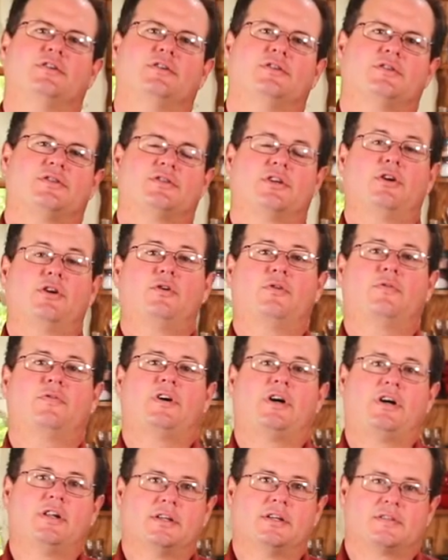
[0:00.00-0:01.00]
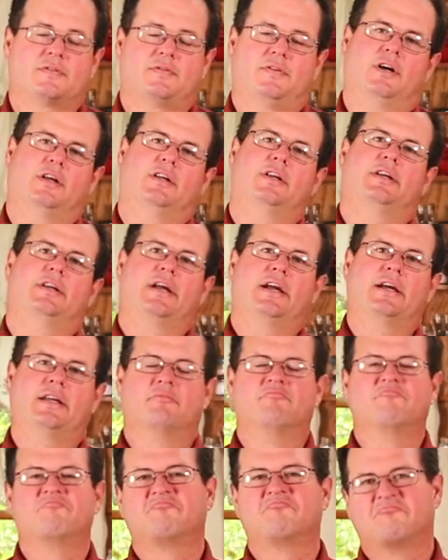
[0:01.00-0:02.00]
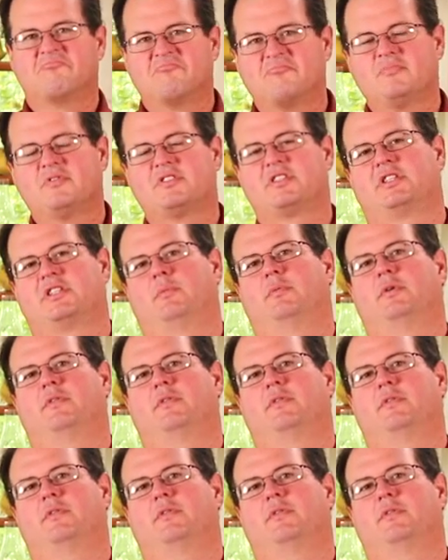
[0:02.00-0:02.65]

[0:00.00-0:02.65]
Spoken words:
So fall has fallen and some